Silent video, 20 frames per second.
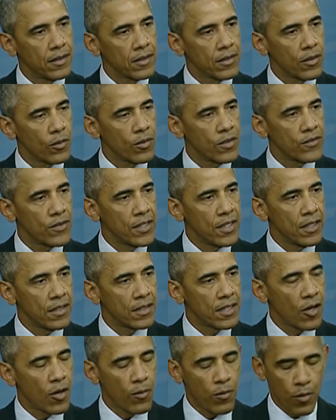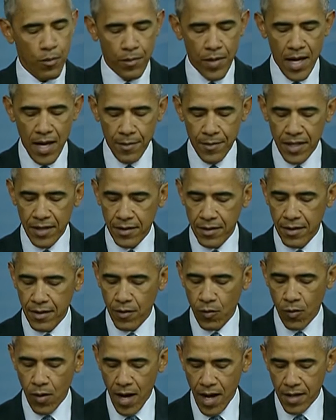So we've seen terrible bombings
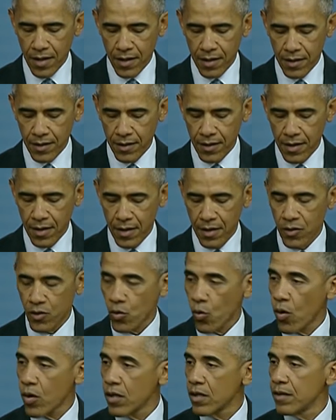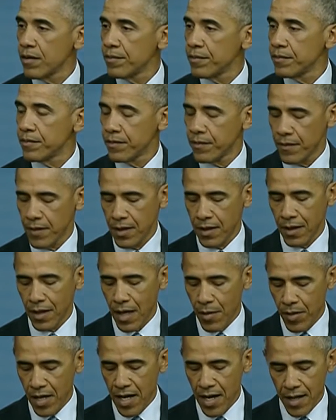in Iraq and in Jordan, in
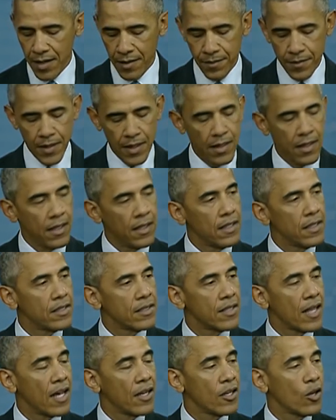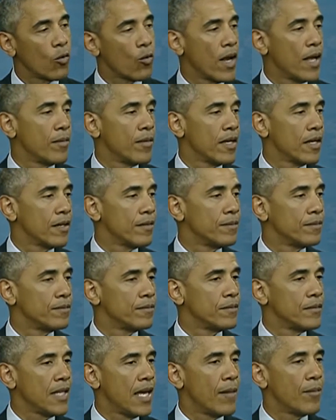Lebanon, Saudi Arabia,
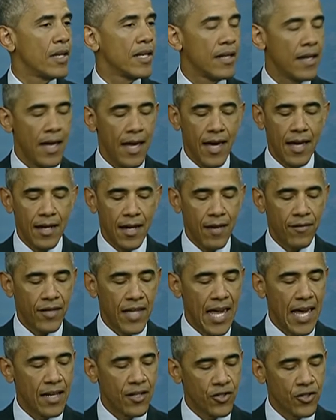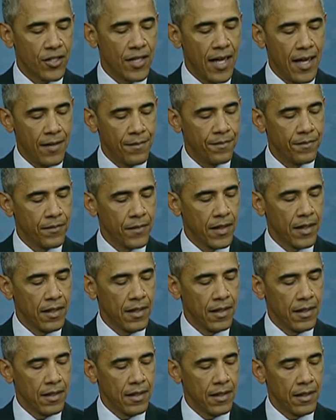Yemen, and Afghanistan,
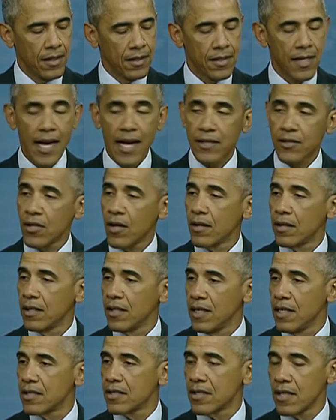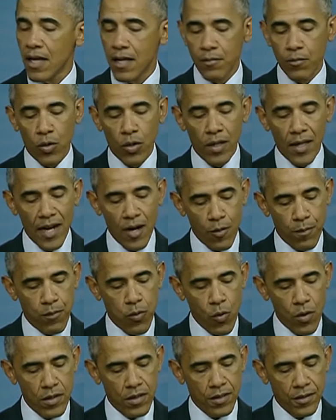attacks on an Istanbul
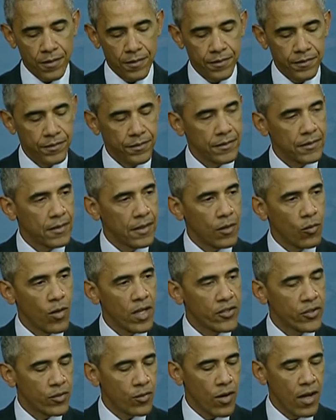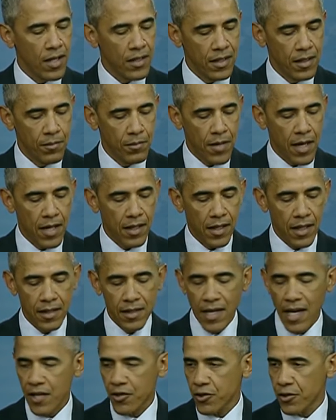airport, a restaurant in
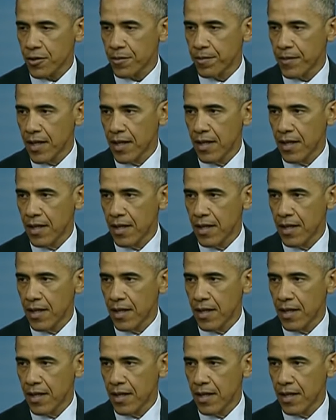Bangladesh,